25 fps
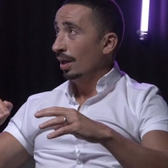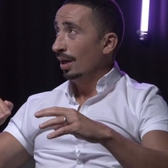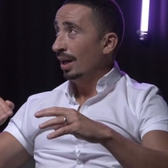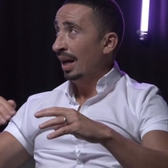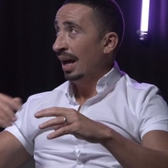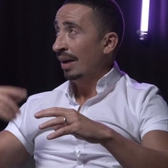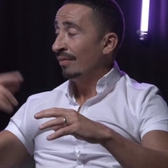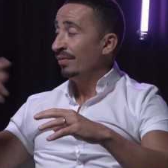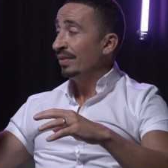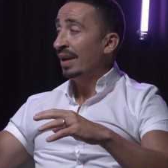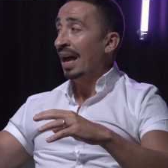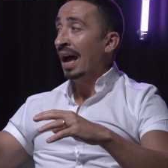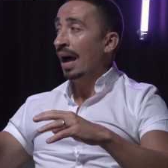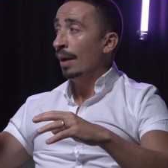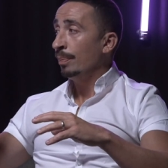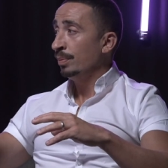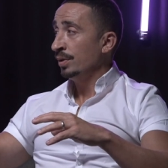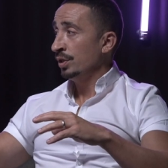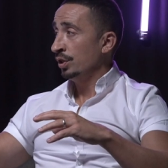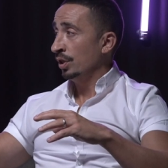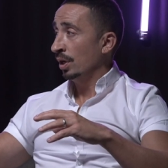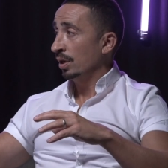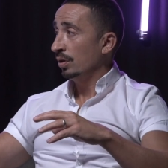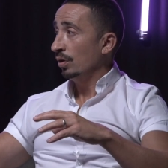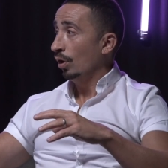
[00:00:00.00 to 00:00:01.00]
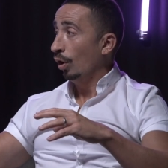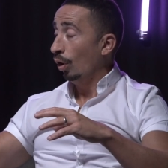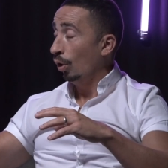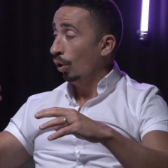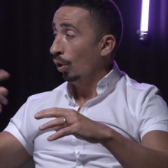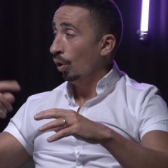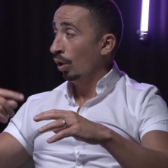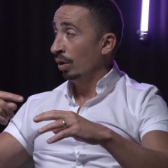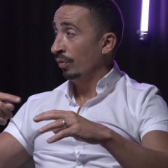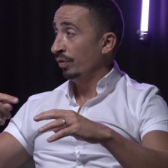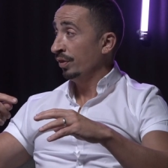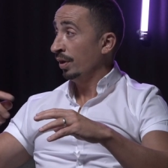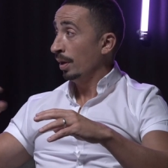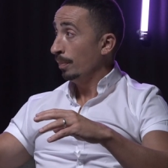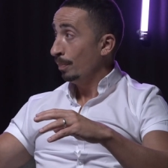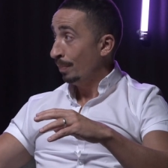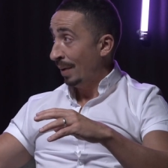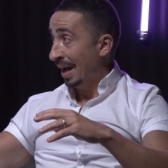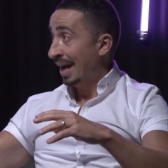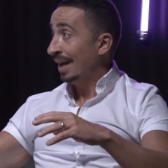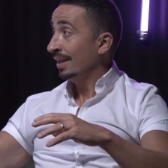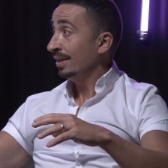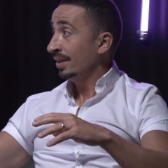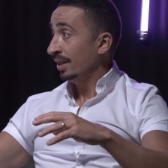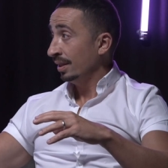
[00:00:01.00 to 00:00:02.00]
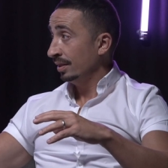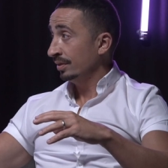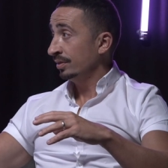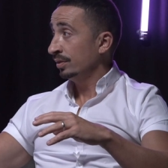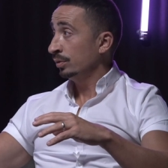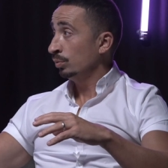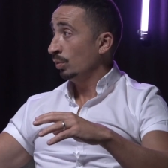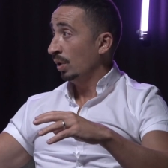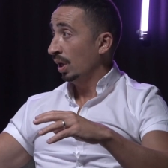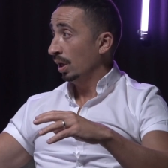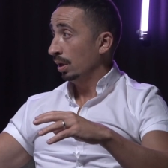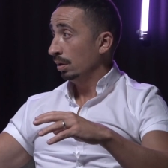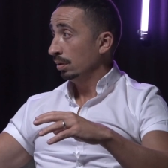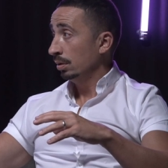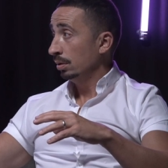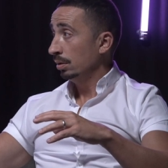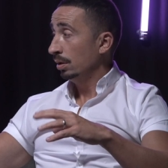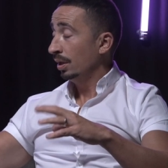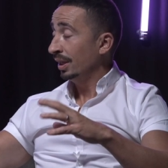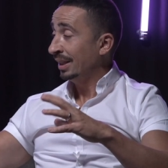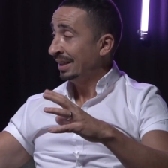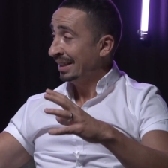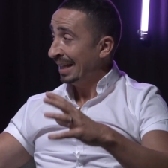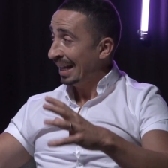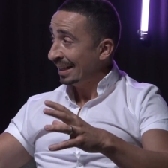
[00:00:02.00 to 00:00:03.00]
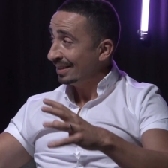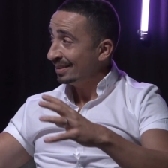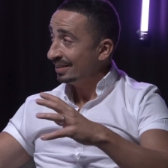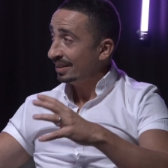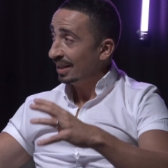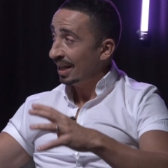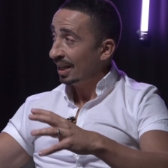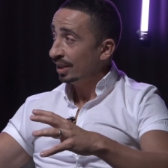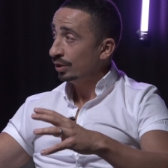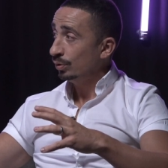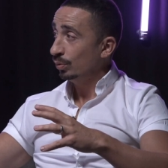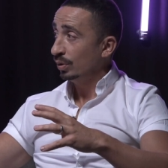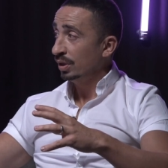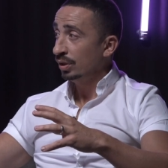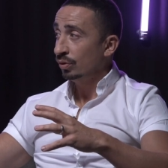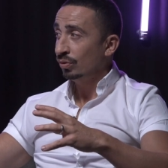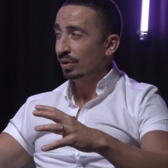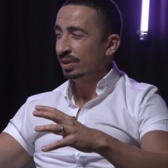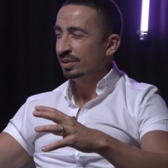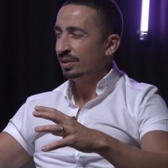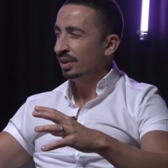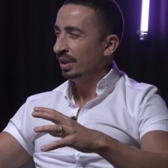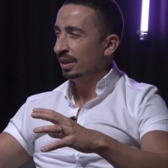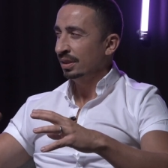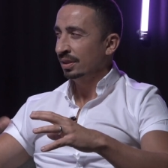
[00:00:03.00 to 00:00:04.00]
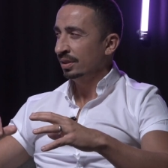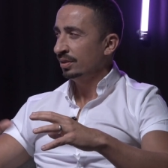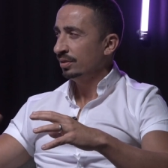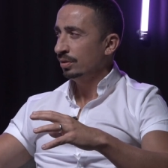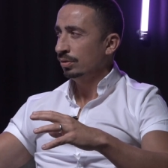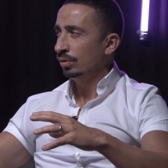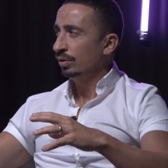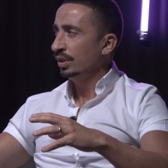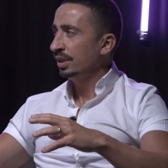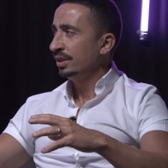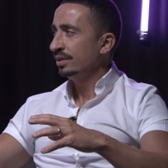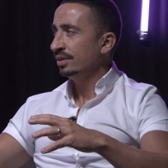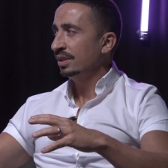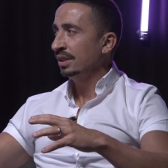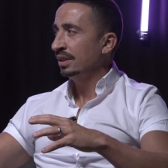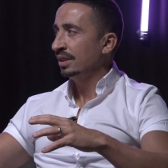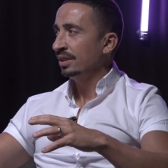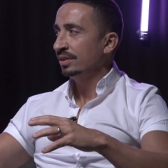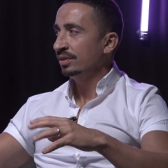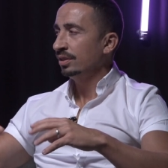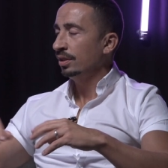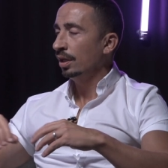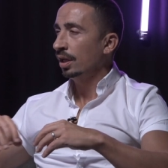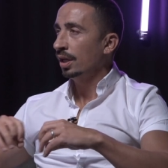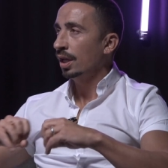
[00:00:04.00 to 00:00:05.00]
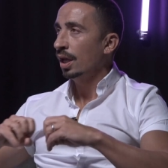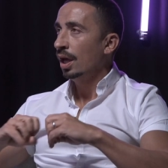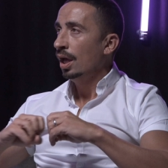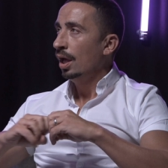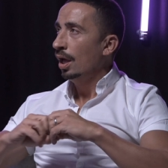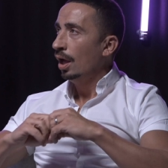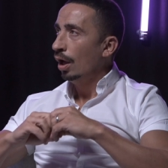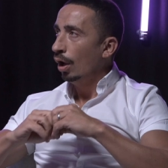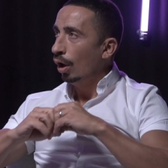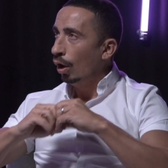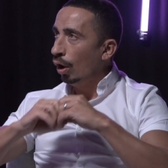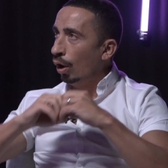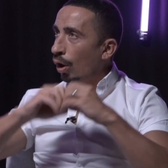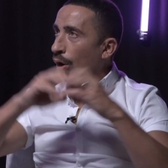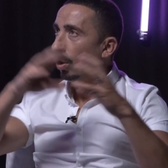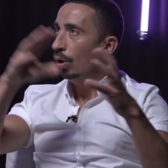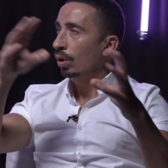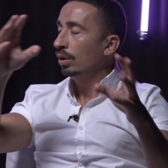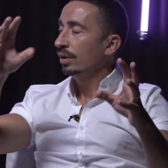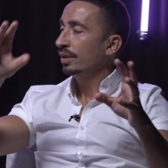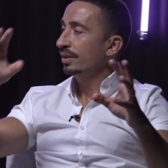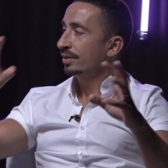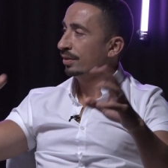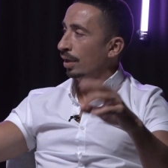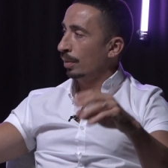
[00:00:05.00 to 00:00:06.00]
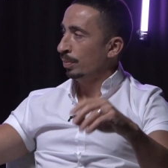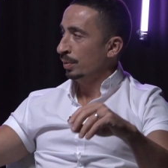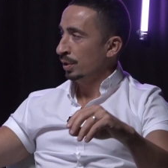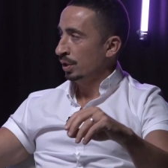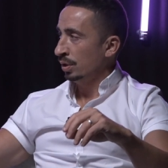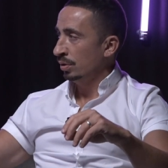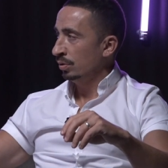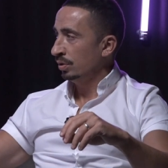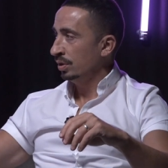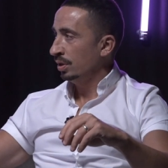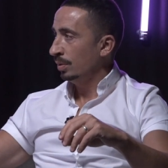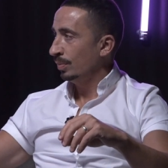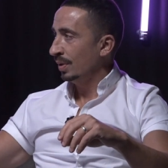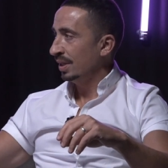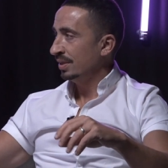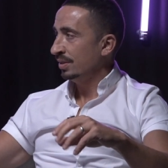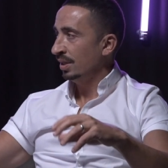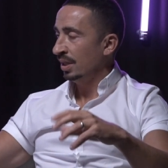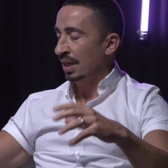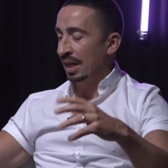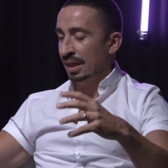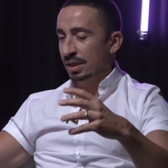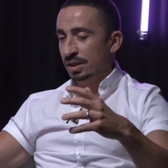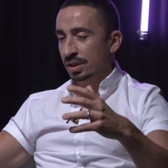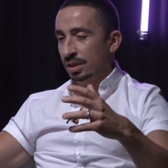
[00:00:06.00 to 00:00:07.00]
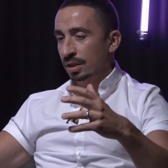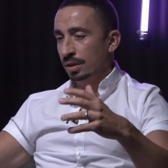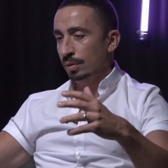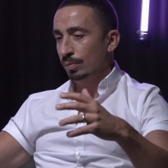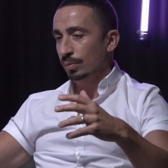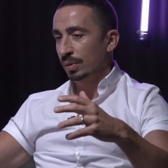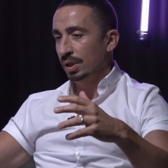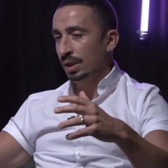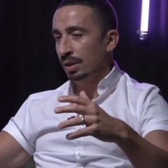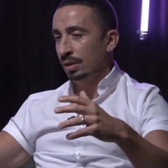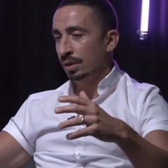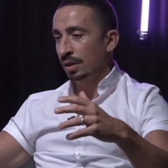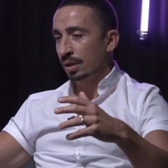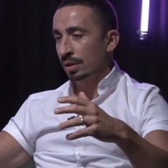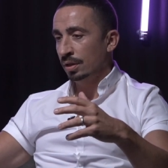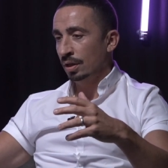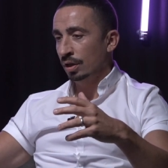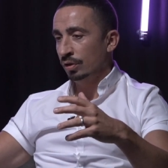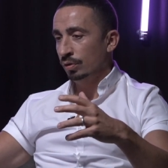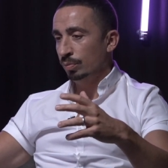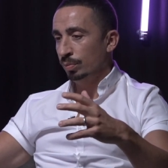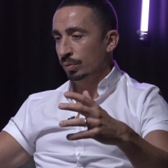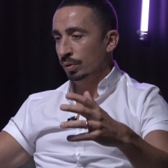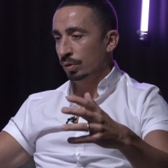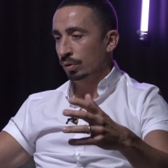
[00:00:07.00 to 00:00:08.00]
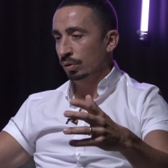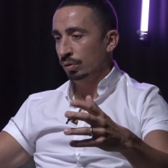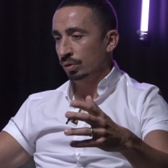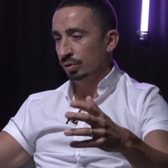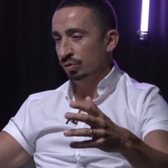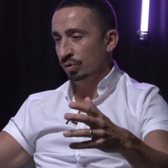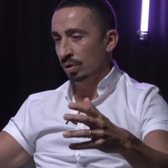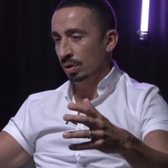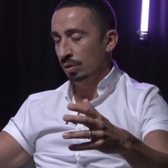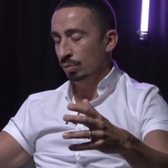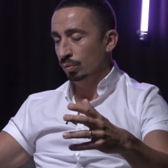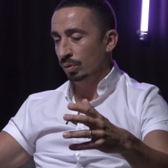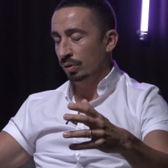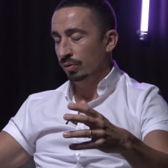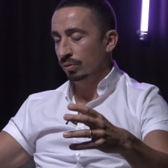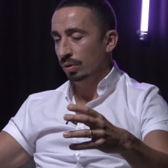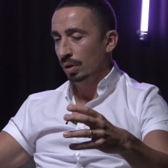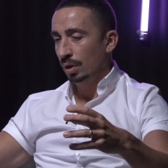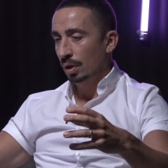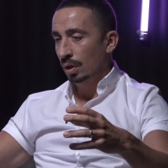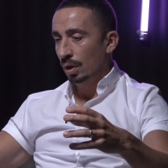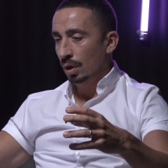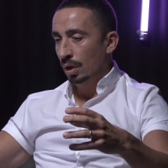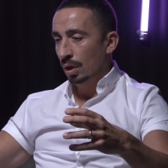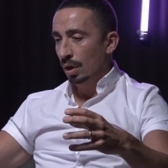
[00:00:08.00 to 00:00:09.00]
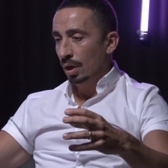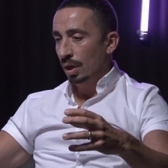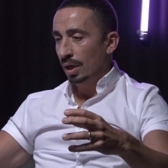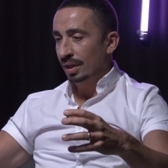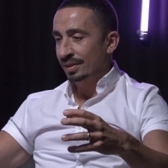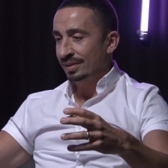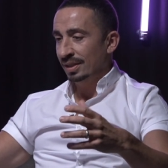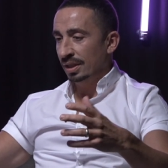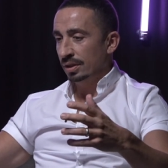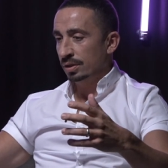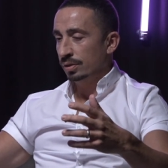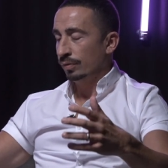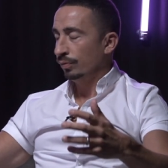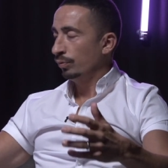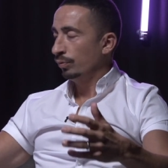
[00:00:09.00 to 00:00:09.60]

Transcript: haven't happened yet all of the time. Bad things as well. Mm. Like that's the actual interesting thing. This gut instinct isn't like all this opportunity base. It actually can mean that the entrepreneur goes around with a sense of